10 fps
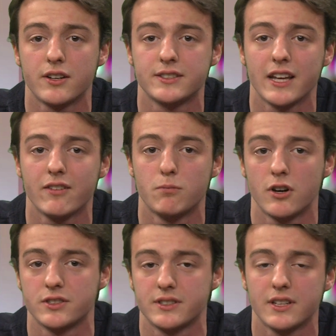under a state of
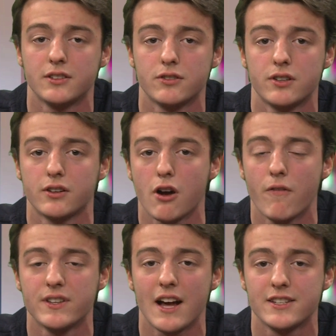emergency due to the
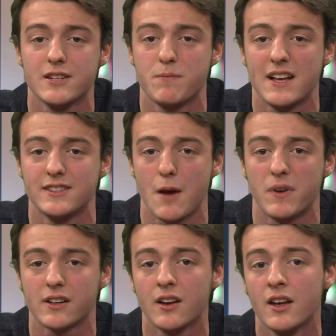COVID-19
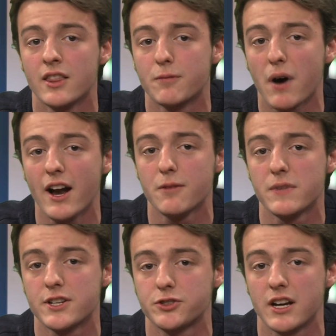pandemic, the Biden
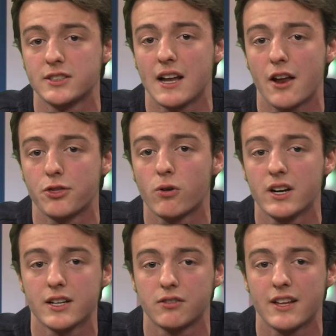administration had
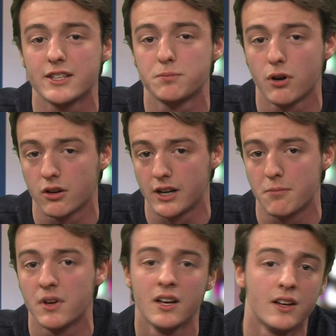authority to create this
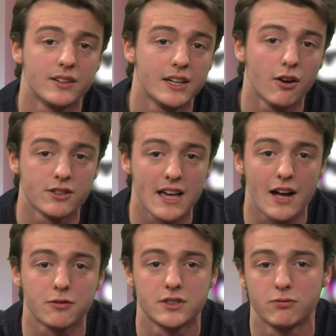program. The HEROES
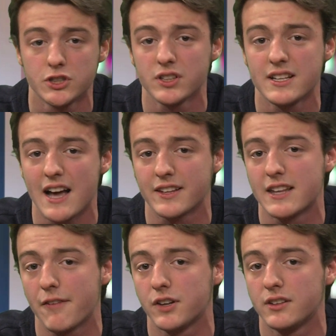Act was originally
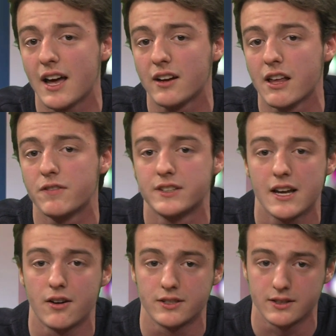enacted after the 9/11
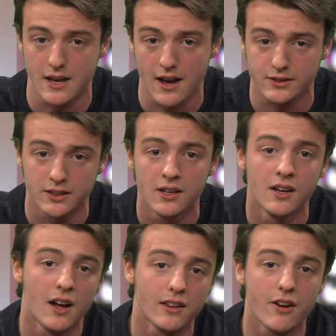terrorist attacks,
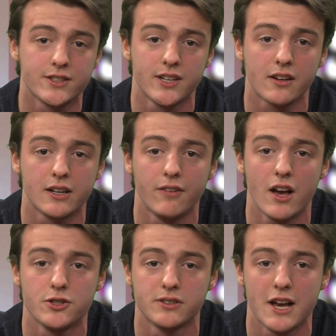allowing the Secretary
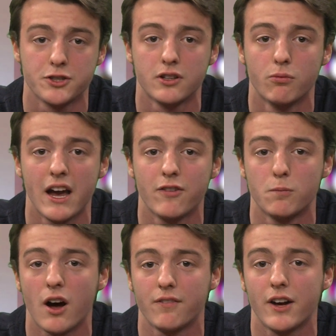of Education to waive
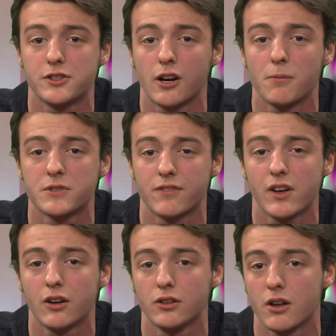or modify terms of
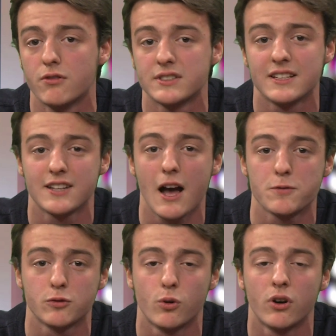federal loans in
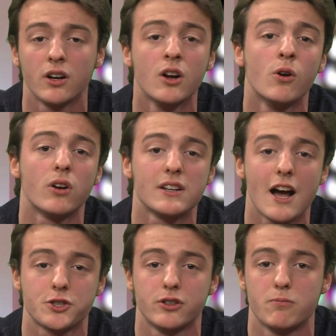times of war or
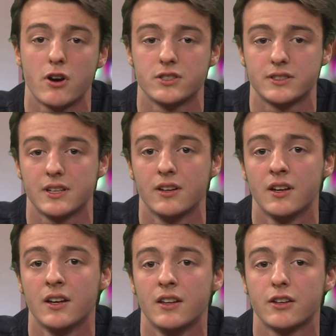national emergency,
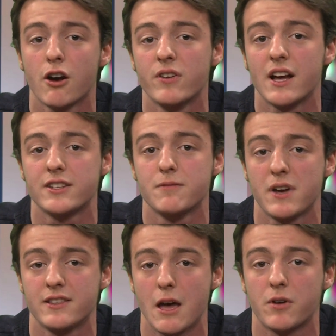the COVID-19
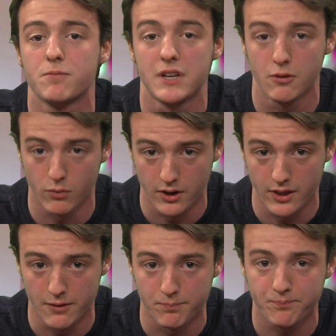pandemic being one
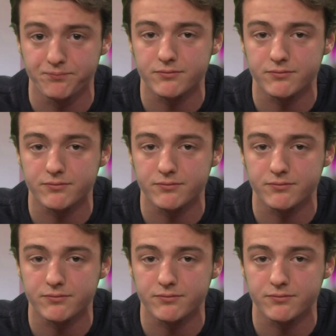of them.